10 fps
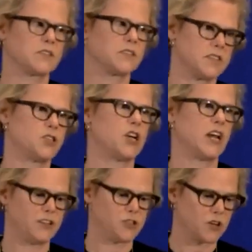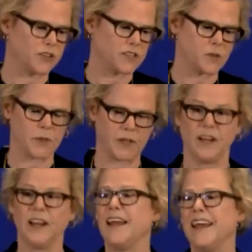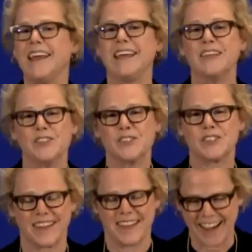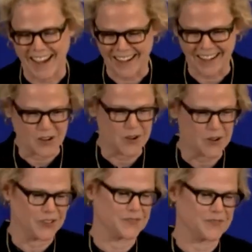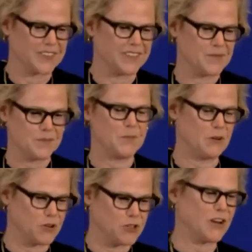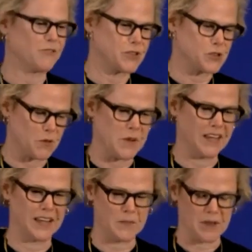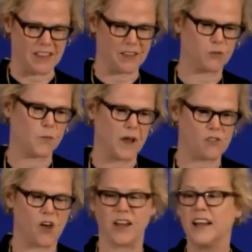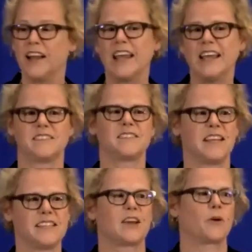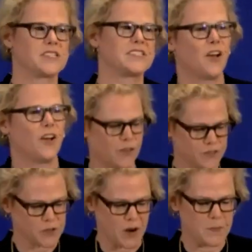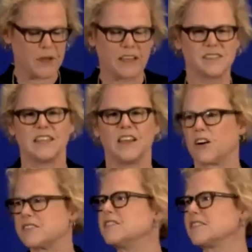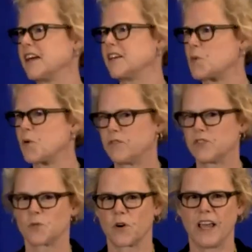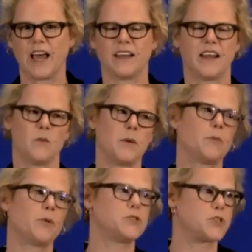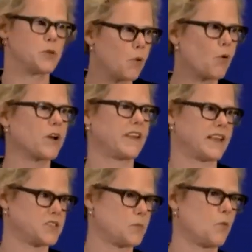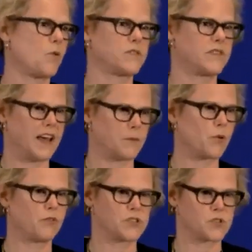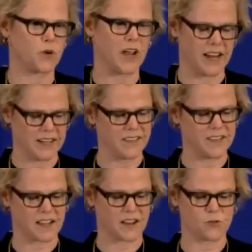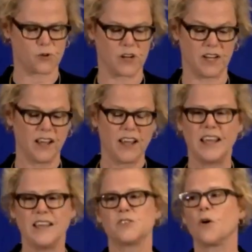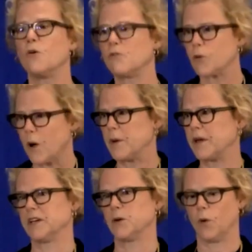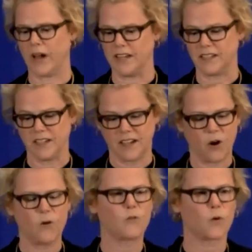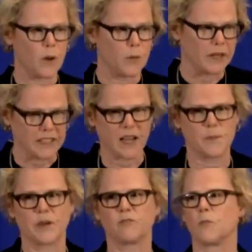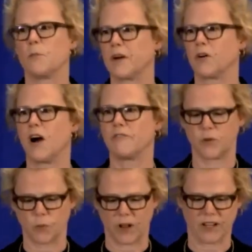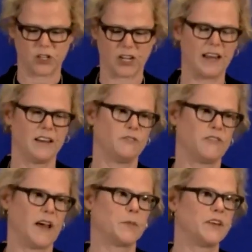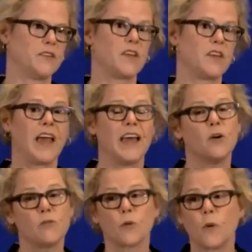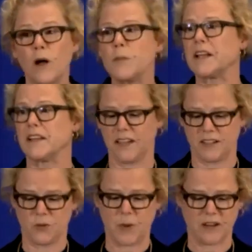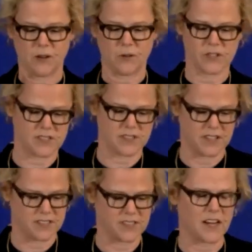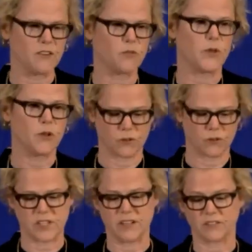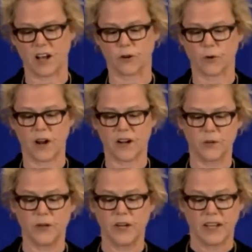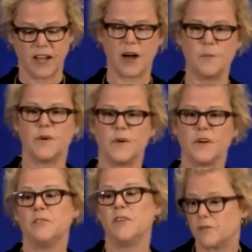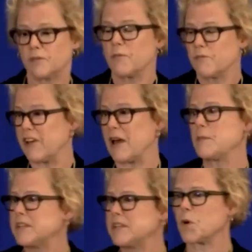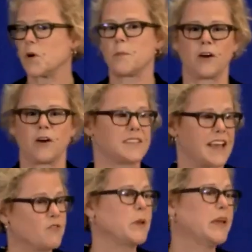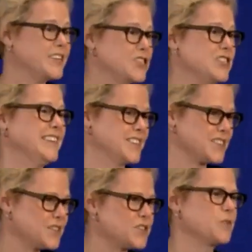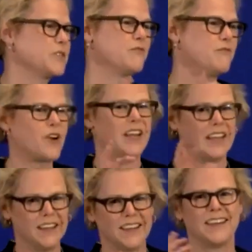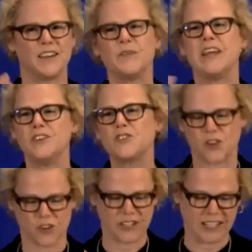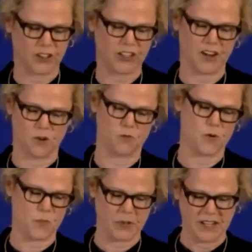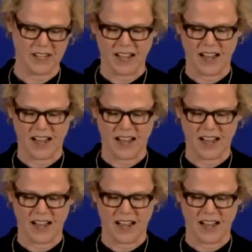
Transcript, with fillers: obstacle to change in our discipline is, and I know you'll be generous with me and let me think through my thought. It's it's ourselves, right? Because the arts and science professoriate and the people who support that support that professoriate in this country is overwhelmingly white overwhelmingly coming from better off and well-educated families. And overwhelmingly, and you may know this, this study from the University of Colorado, um, it, uh, from families where parents have PhDs. So it's a very an internally looking group.